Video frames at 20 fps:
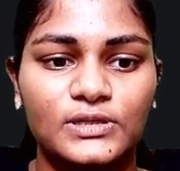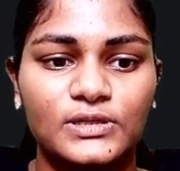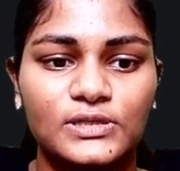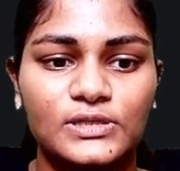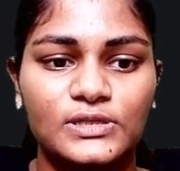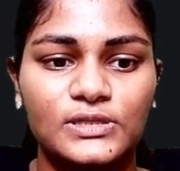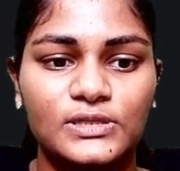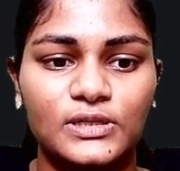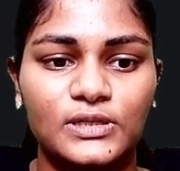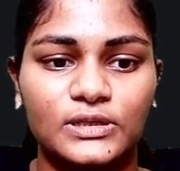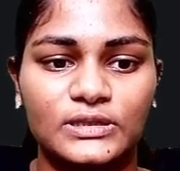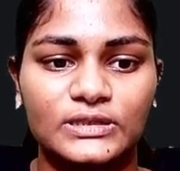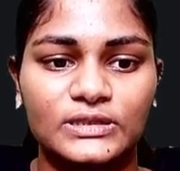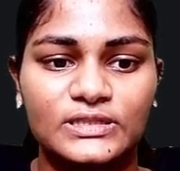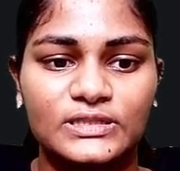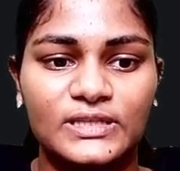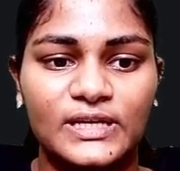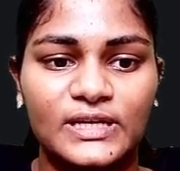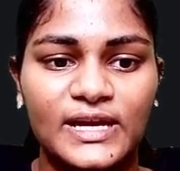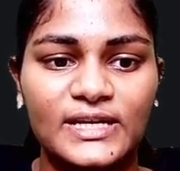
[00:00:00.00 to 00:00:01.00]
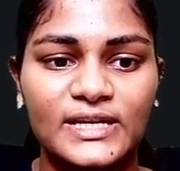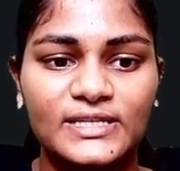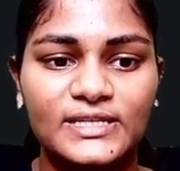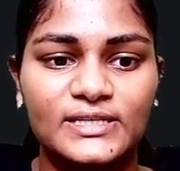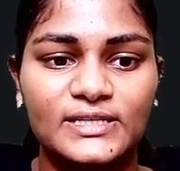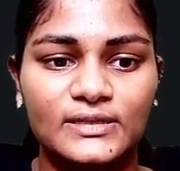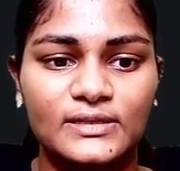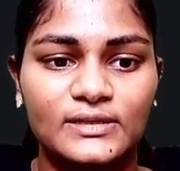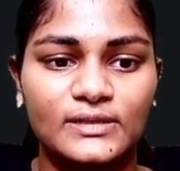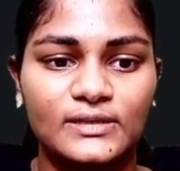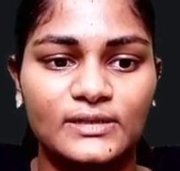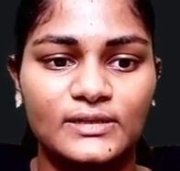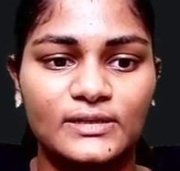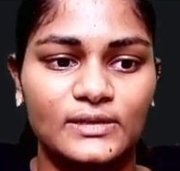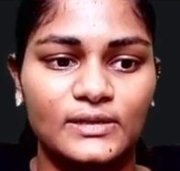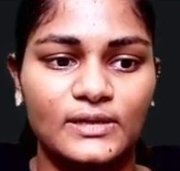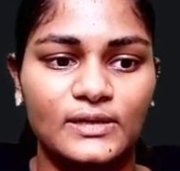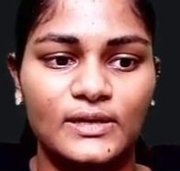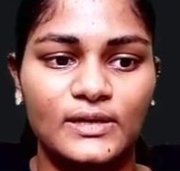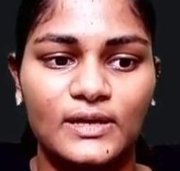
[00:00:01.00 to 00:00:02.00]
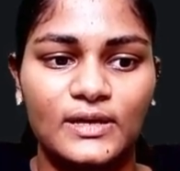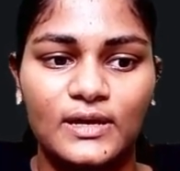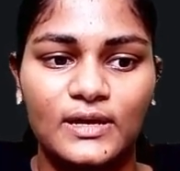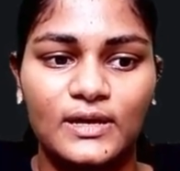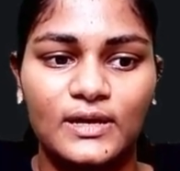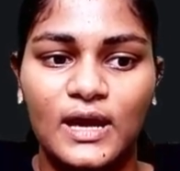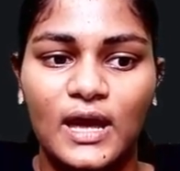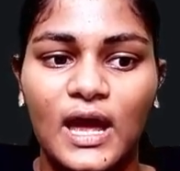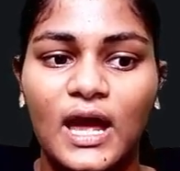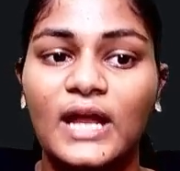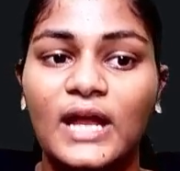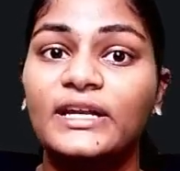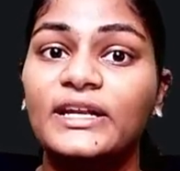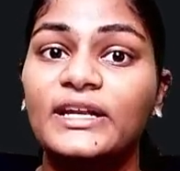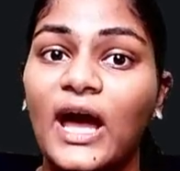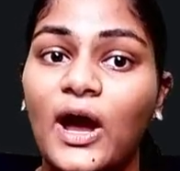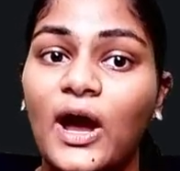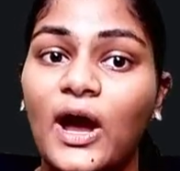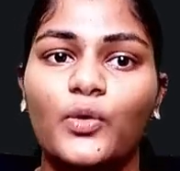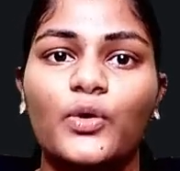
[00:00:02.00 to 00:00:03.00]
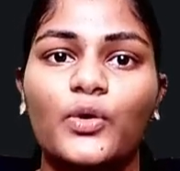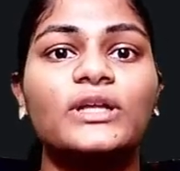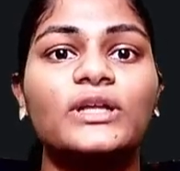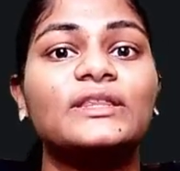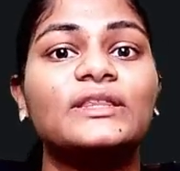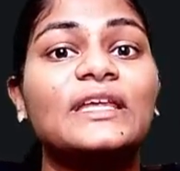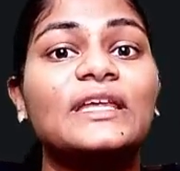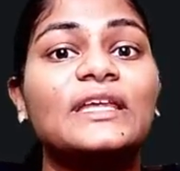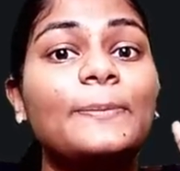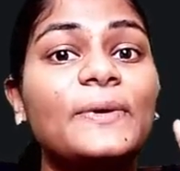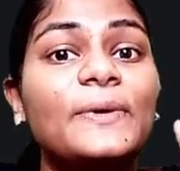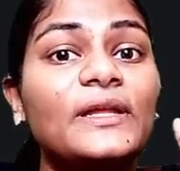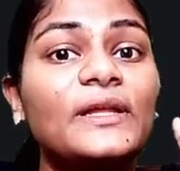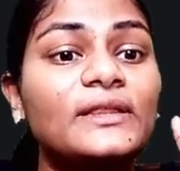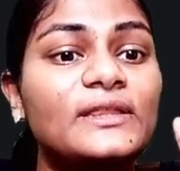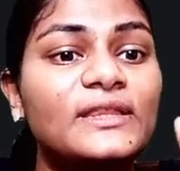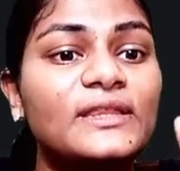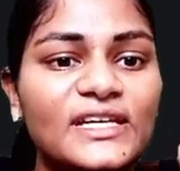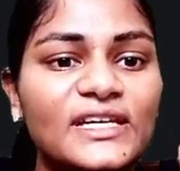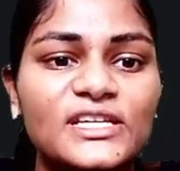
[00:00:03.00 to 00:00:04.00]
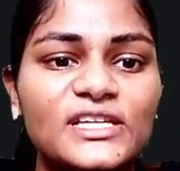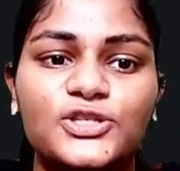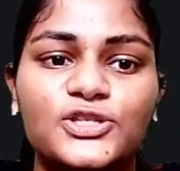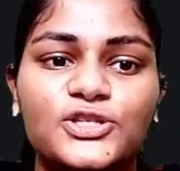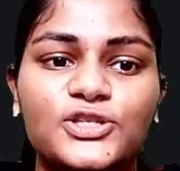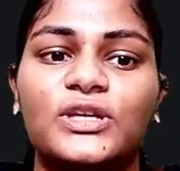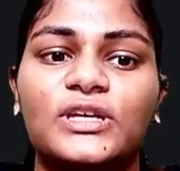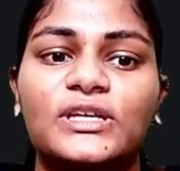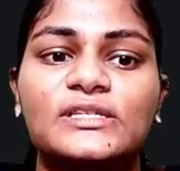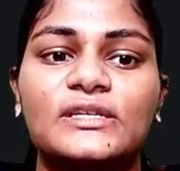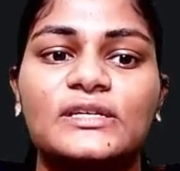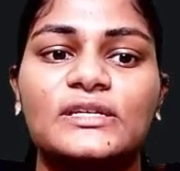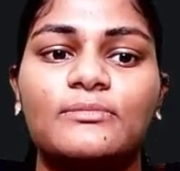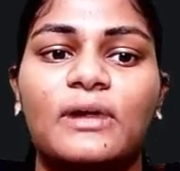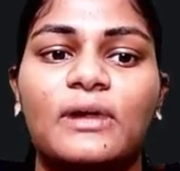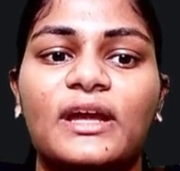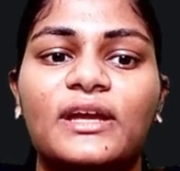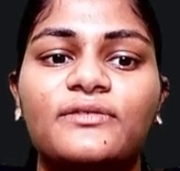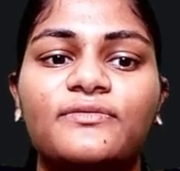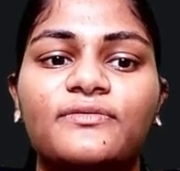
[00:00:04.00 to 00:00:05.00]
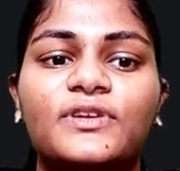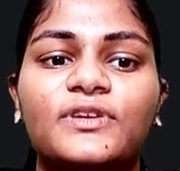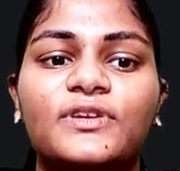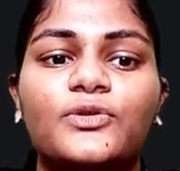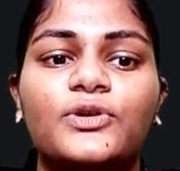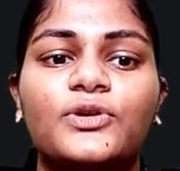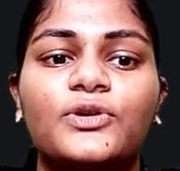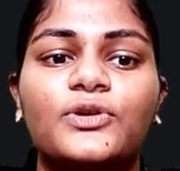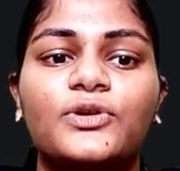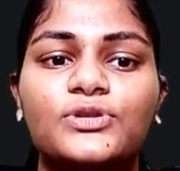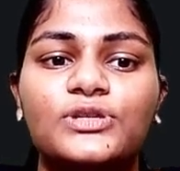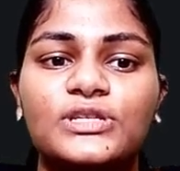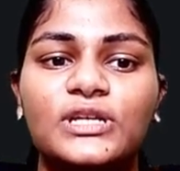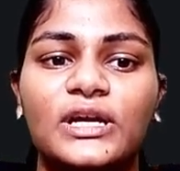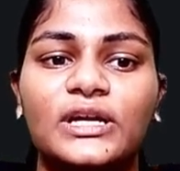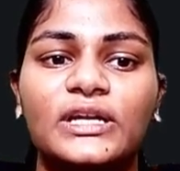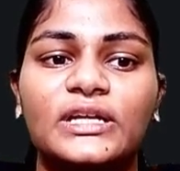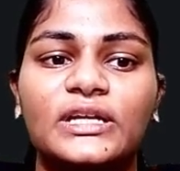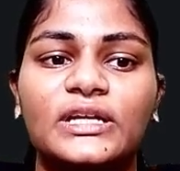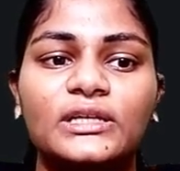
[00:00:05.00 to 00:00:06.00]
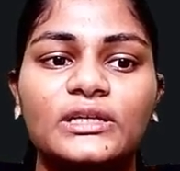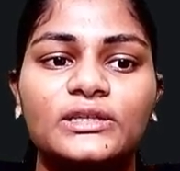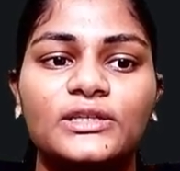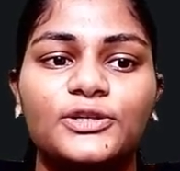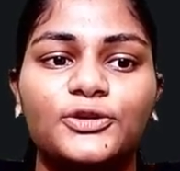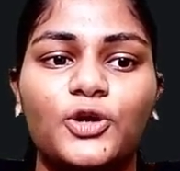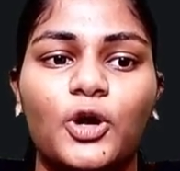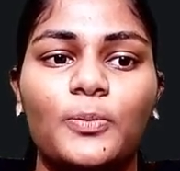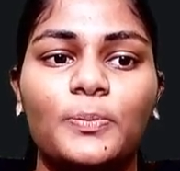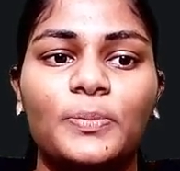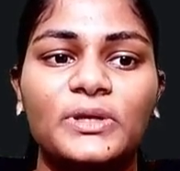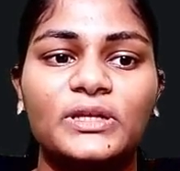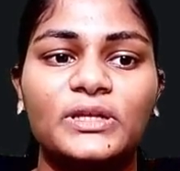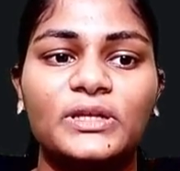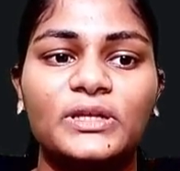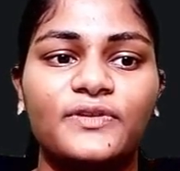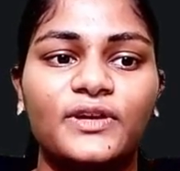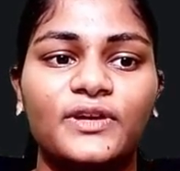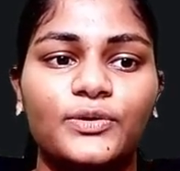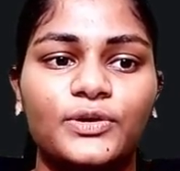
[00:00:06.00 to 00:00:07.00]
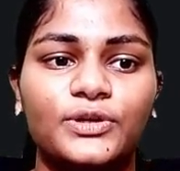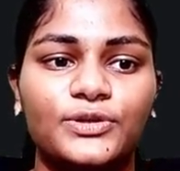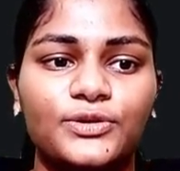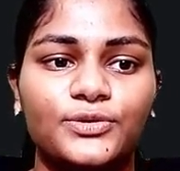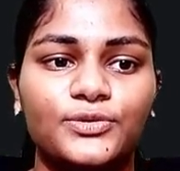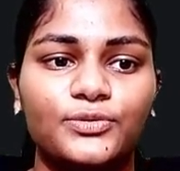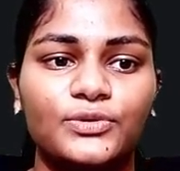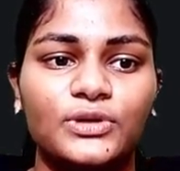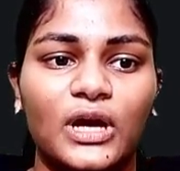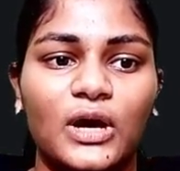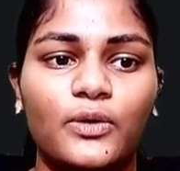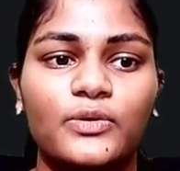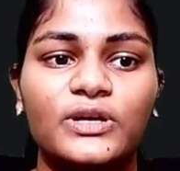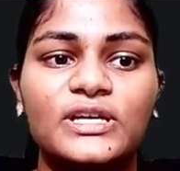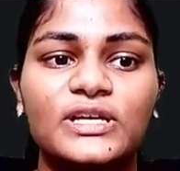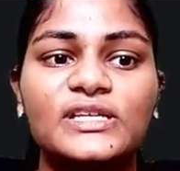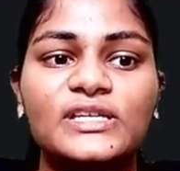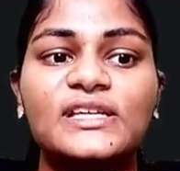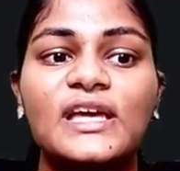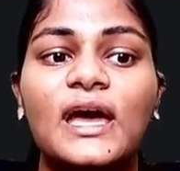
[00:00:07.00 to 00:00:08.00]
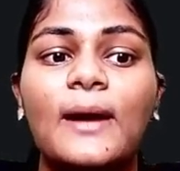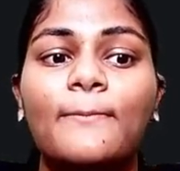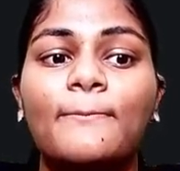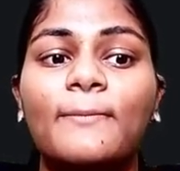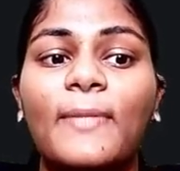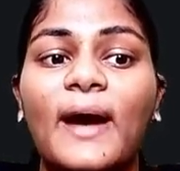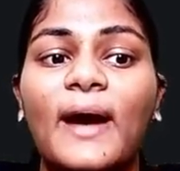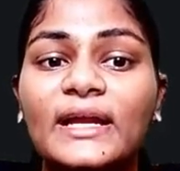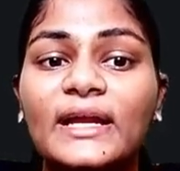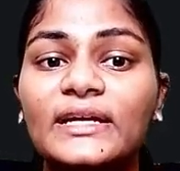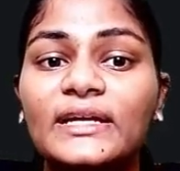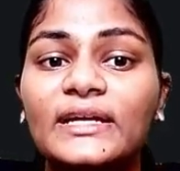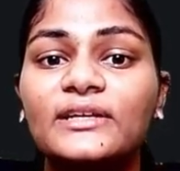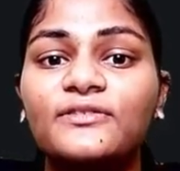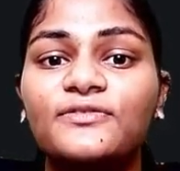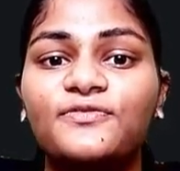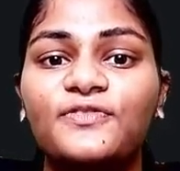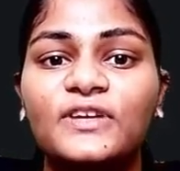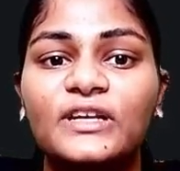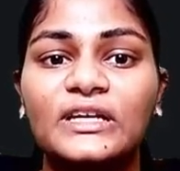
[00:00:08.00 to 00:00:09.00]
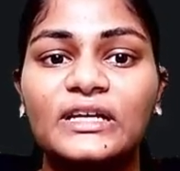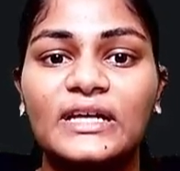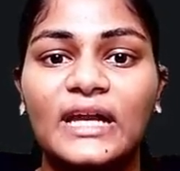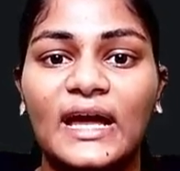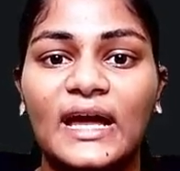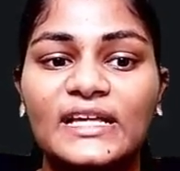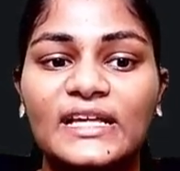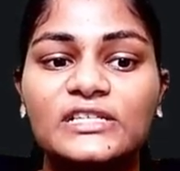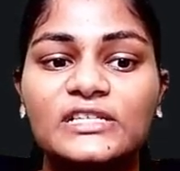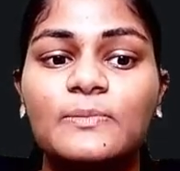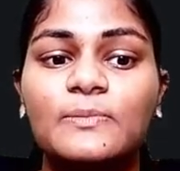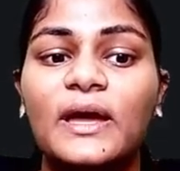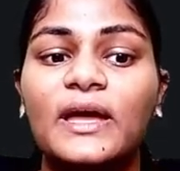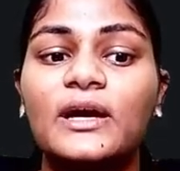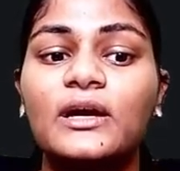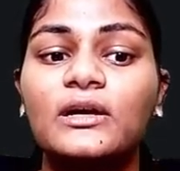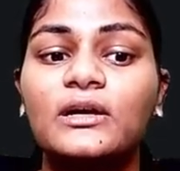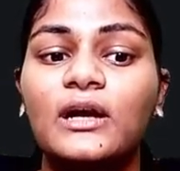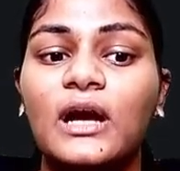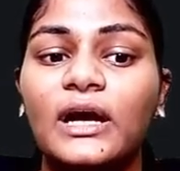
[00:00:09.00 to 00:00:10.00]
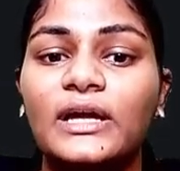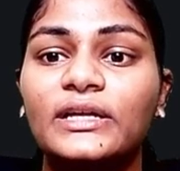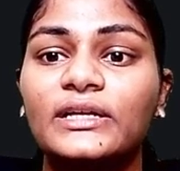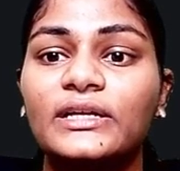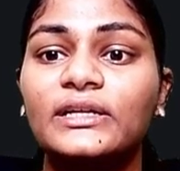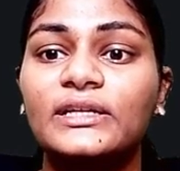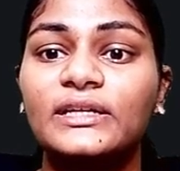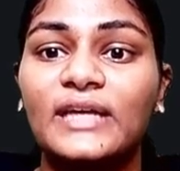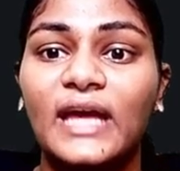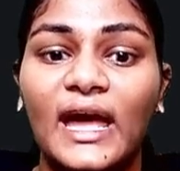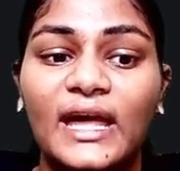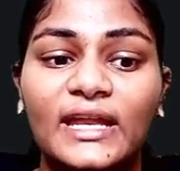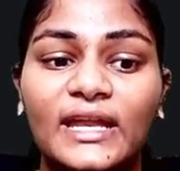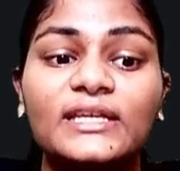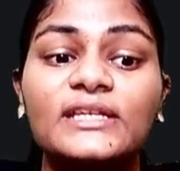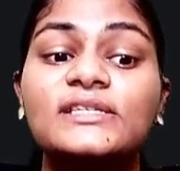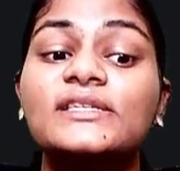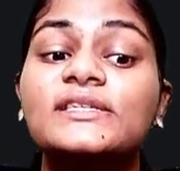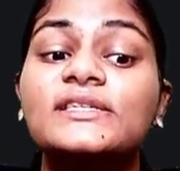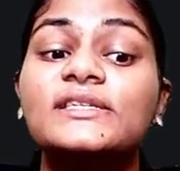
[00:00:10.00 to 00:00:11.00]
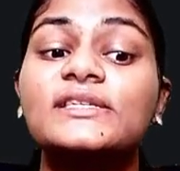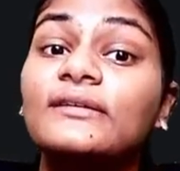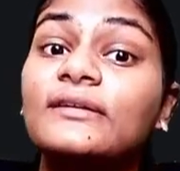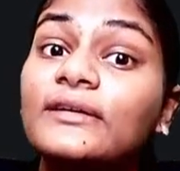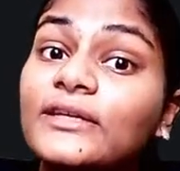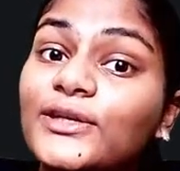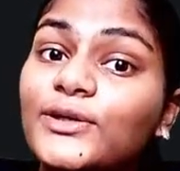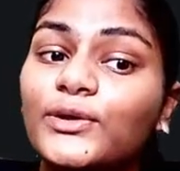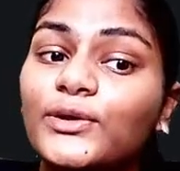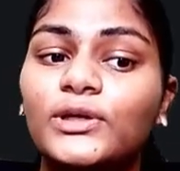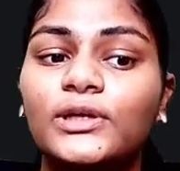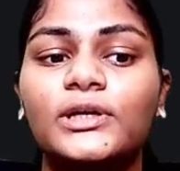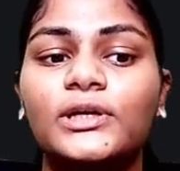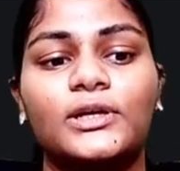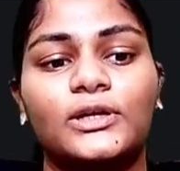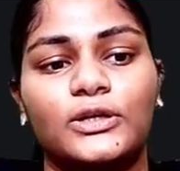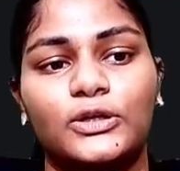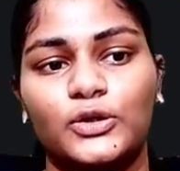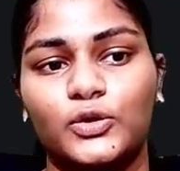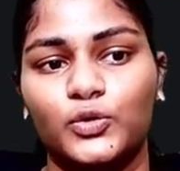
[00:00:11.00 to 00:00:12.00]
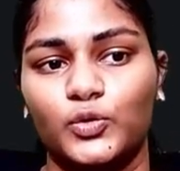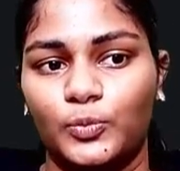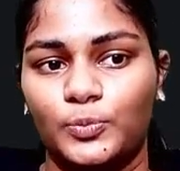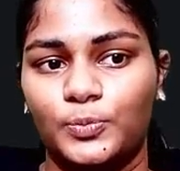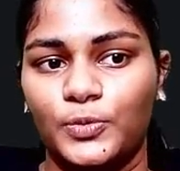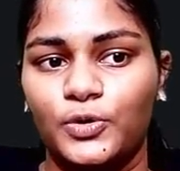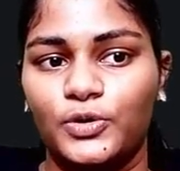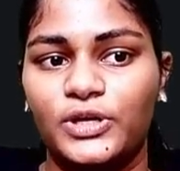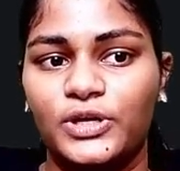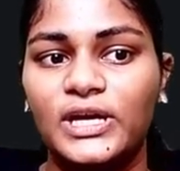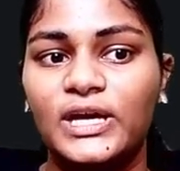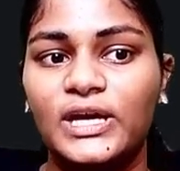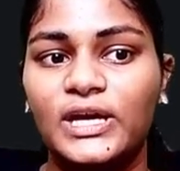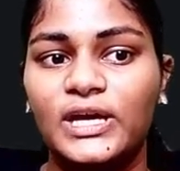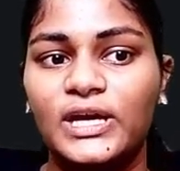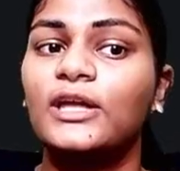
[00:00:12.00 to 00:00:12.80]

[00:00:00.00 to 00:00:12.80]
circles, right? Now, keeping these two things in mind, we are going to study the topic that we are going to do now is magnetic field lines by a current carrying circular loop. Okay,